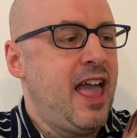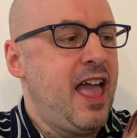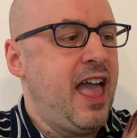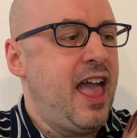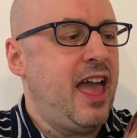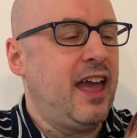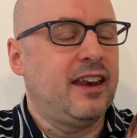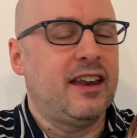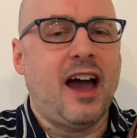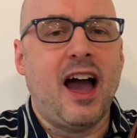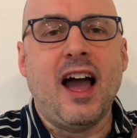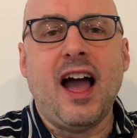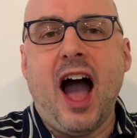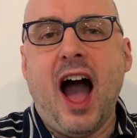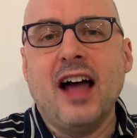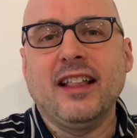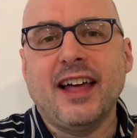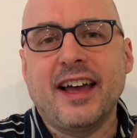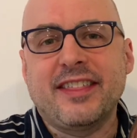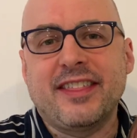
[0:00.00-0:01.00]
And
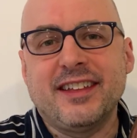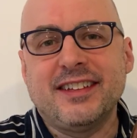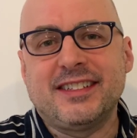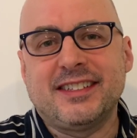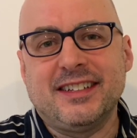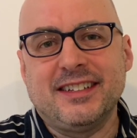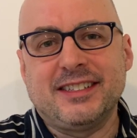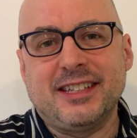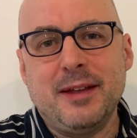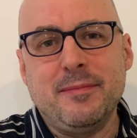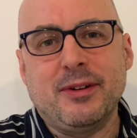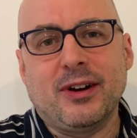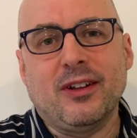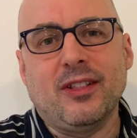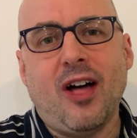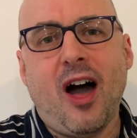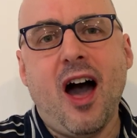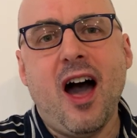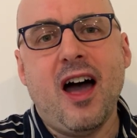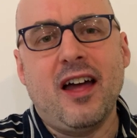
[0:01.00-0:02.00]
I like this steamer a
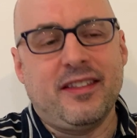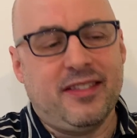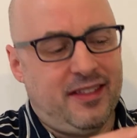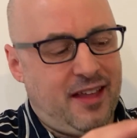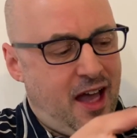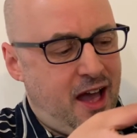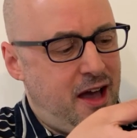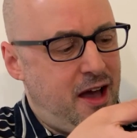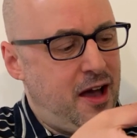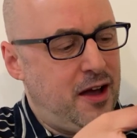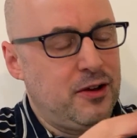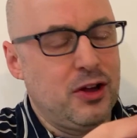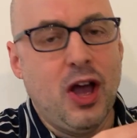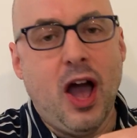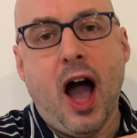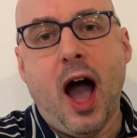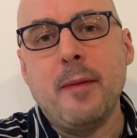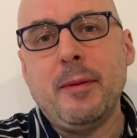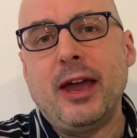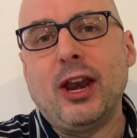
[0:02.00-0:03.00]
lot.
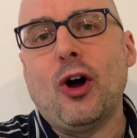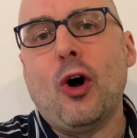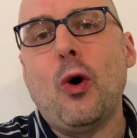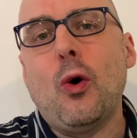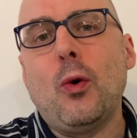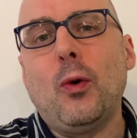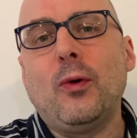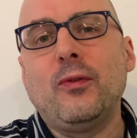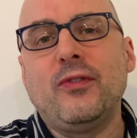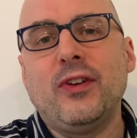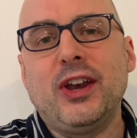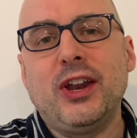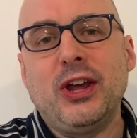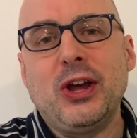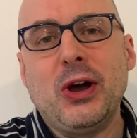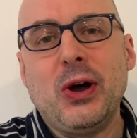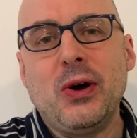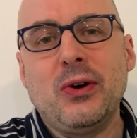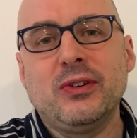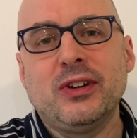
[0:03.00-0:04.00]
I made a whole
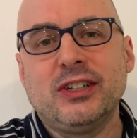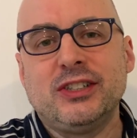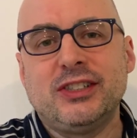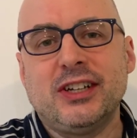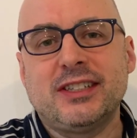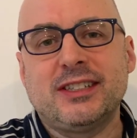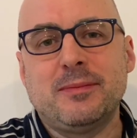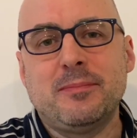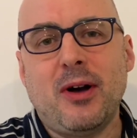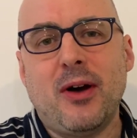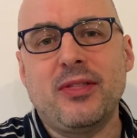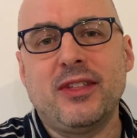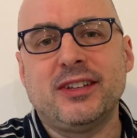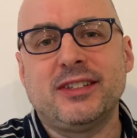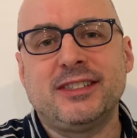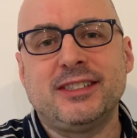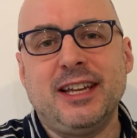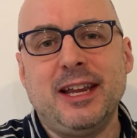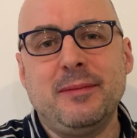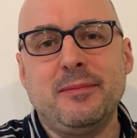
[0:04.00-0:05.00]
video just about this
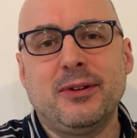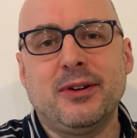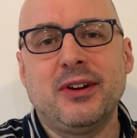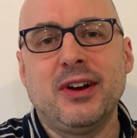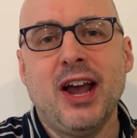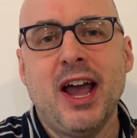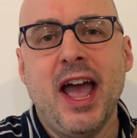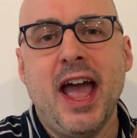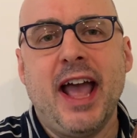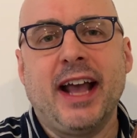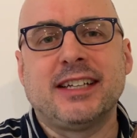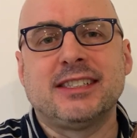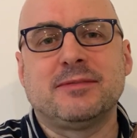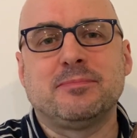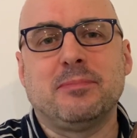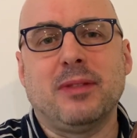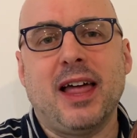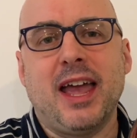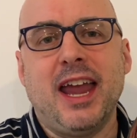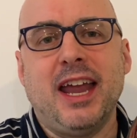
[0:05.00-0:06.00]
steamer,
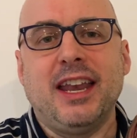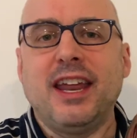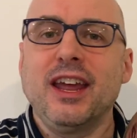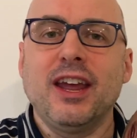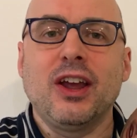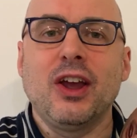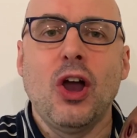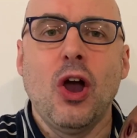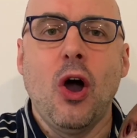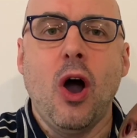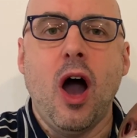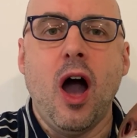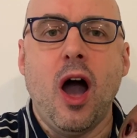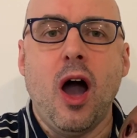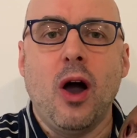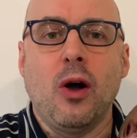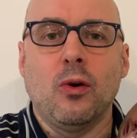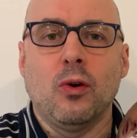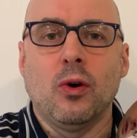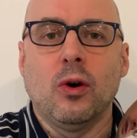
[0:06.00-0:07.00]
explaining
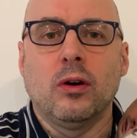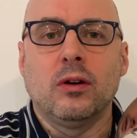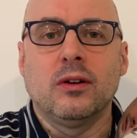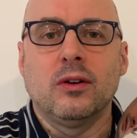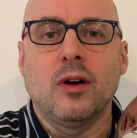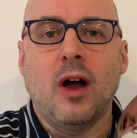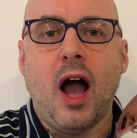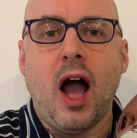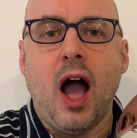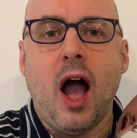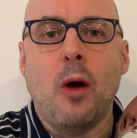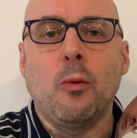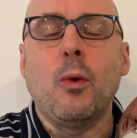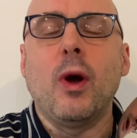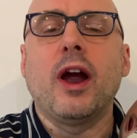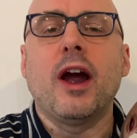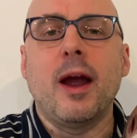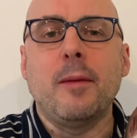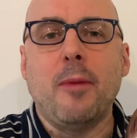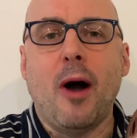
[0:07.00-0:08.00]

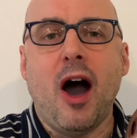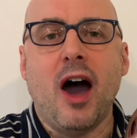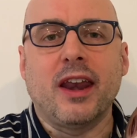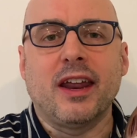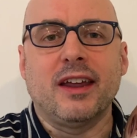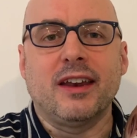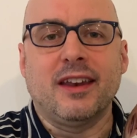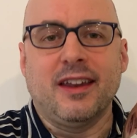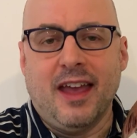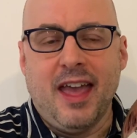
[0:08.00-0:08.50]
where I bought it.